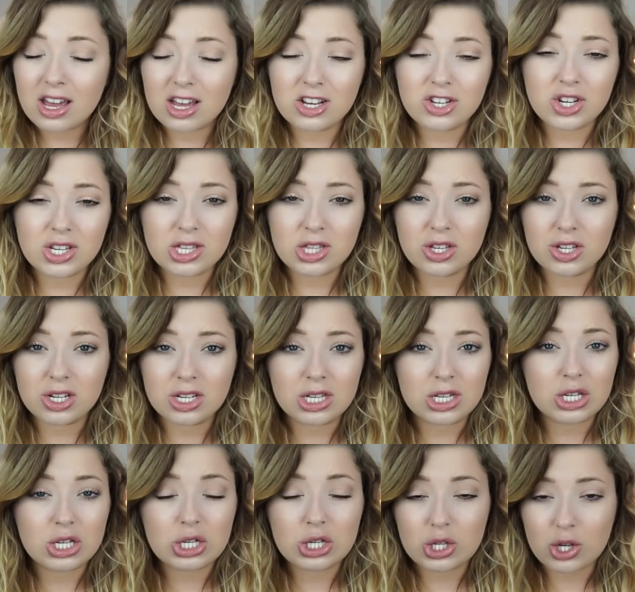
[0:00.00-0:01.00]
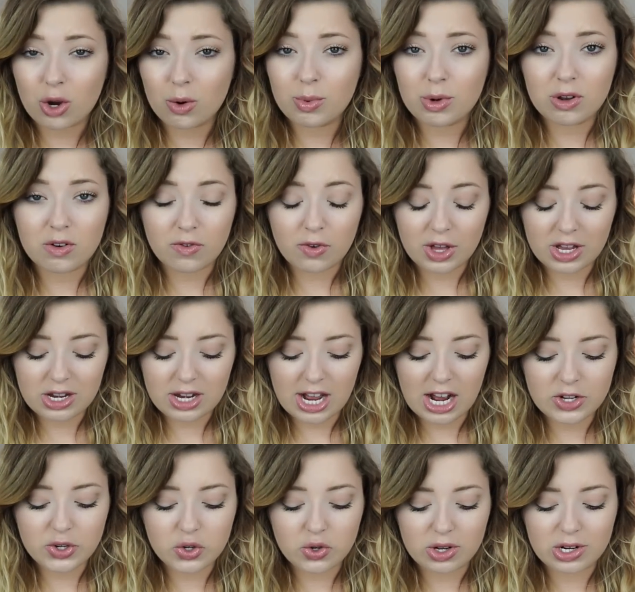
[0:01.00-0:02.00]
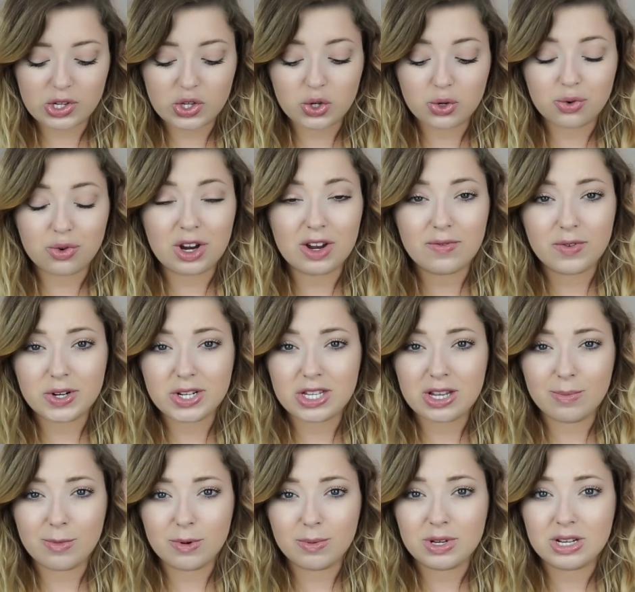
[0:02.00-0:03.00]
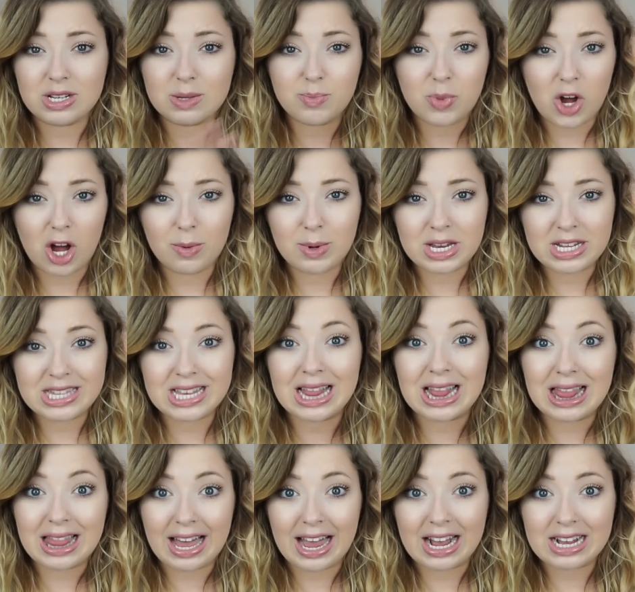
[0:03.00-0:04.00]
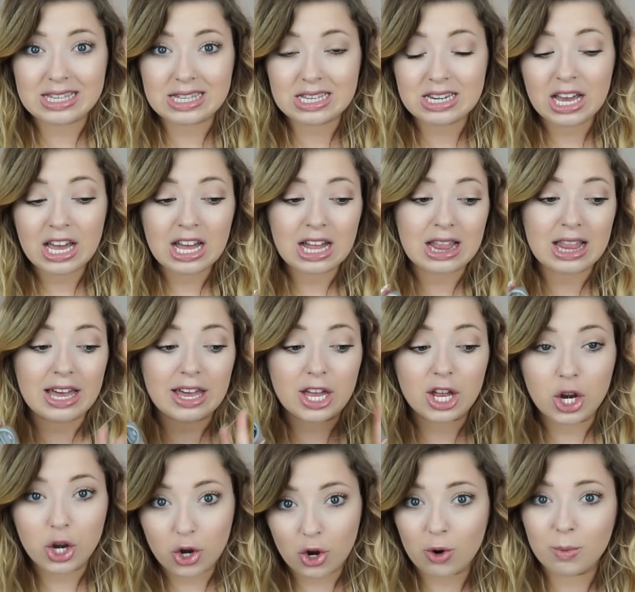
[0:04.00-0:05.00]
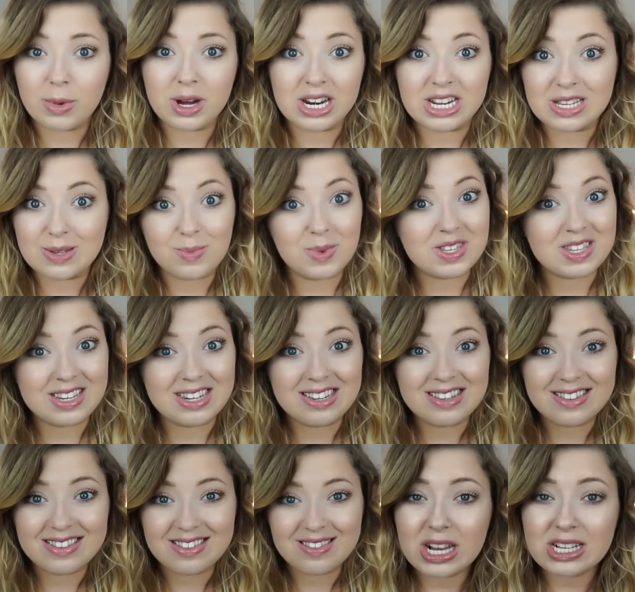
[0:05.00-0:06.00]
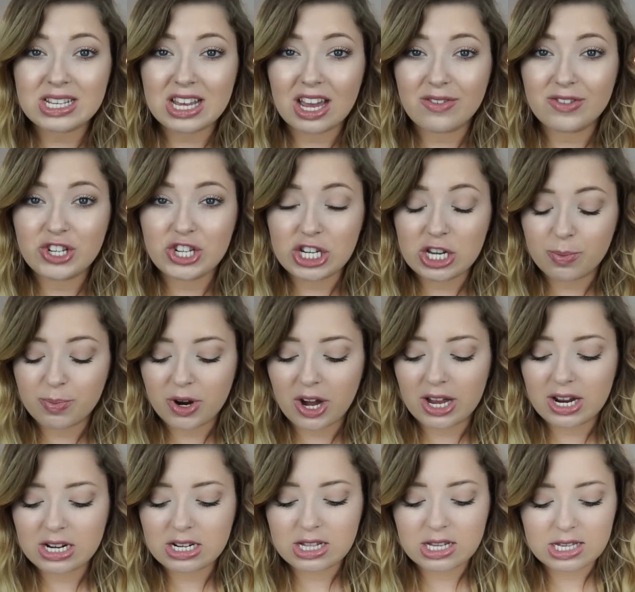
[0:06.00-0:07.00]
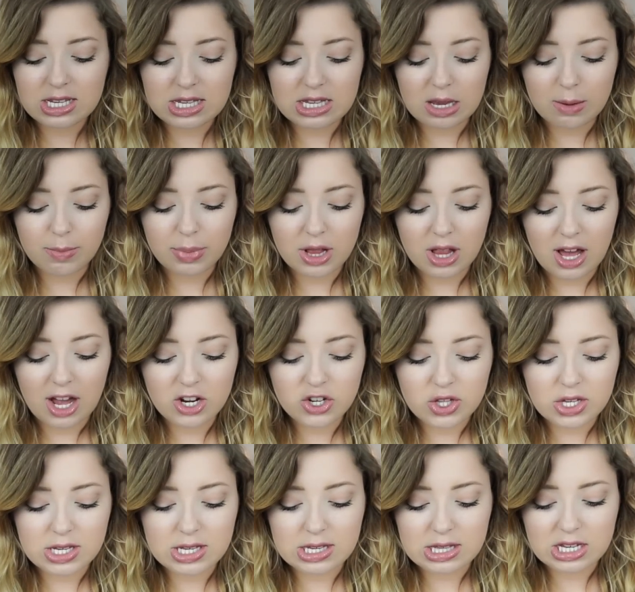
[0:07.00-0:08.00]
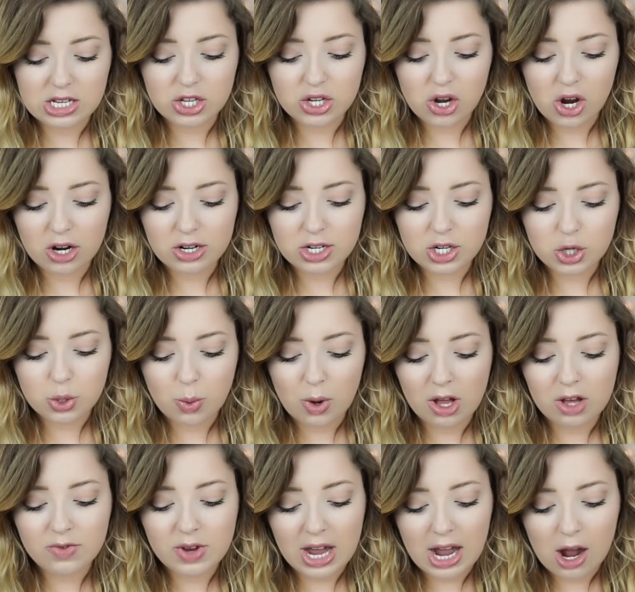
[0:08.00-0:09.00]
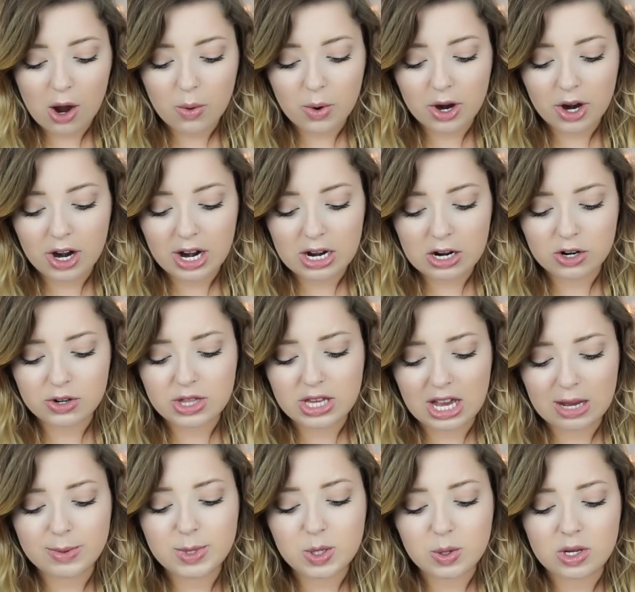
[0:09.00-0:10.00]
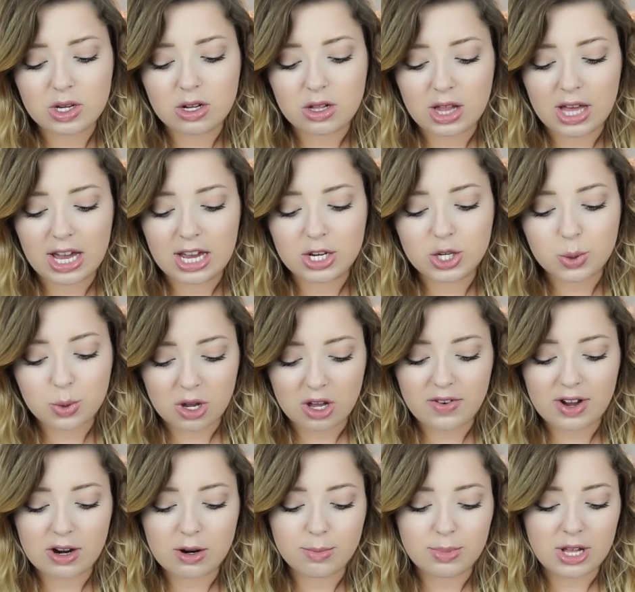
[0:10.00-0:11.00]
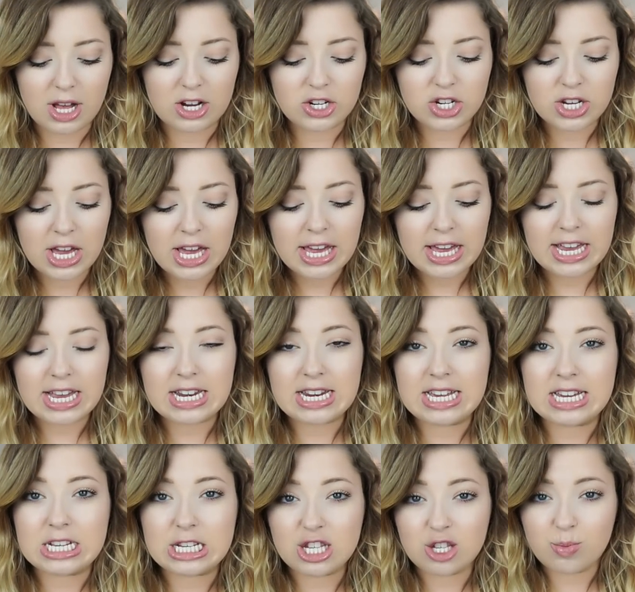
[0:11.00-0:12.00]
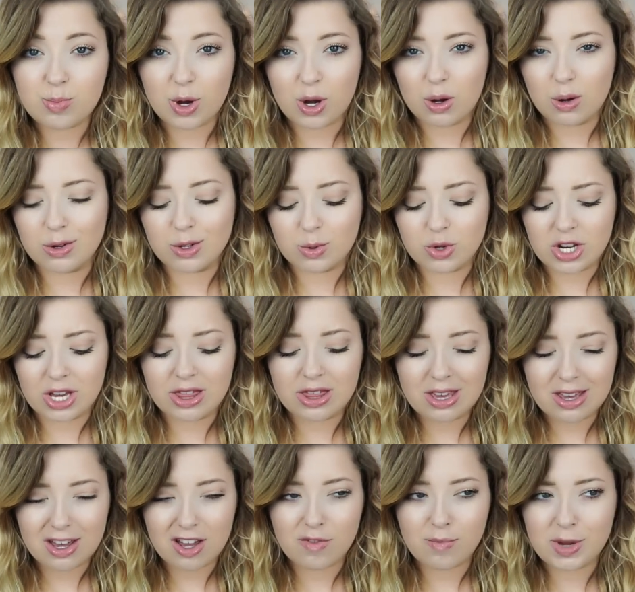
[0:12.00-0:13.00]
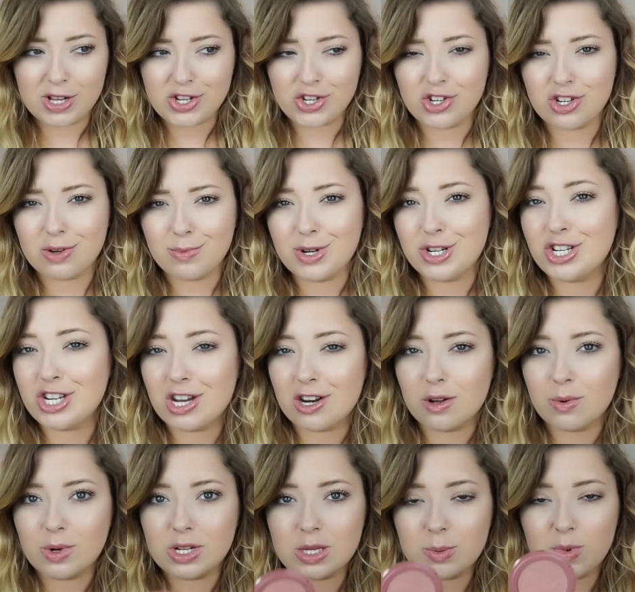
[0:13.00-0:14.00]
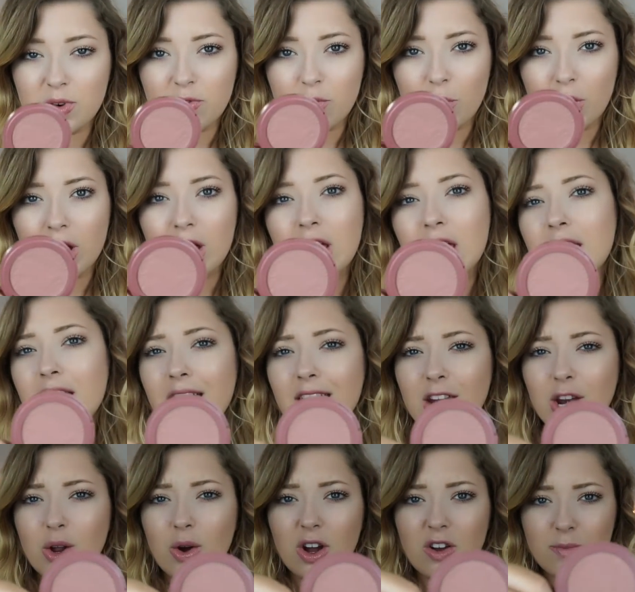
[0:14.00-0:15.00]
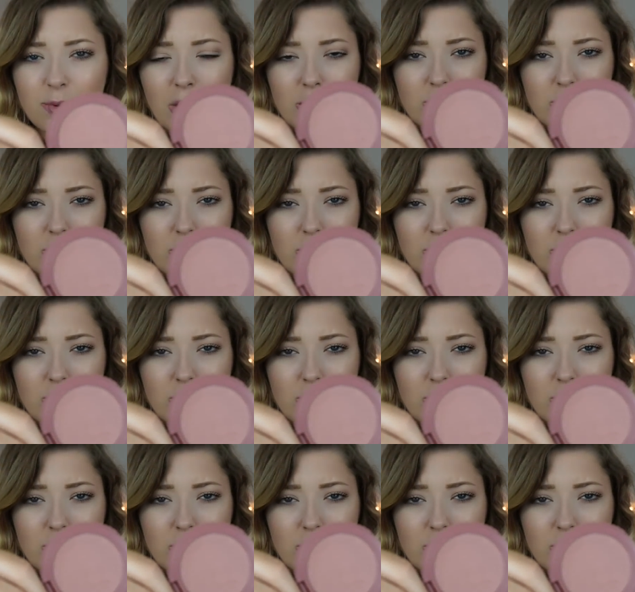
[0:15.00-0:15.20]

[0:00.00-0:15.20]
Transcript: It just looks so beautiful and natural and it's great for summer because pomades last like nobody's business. Next, I have a cheek product. This is a blush. This is the Tarte 12 Hour, or the Amazonian Clay 12 Hour Blush in Exposed, which I think I mentioned on my channel once before, and I know I've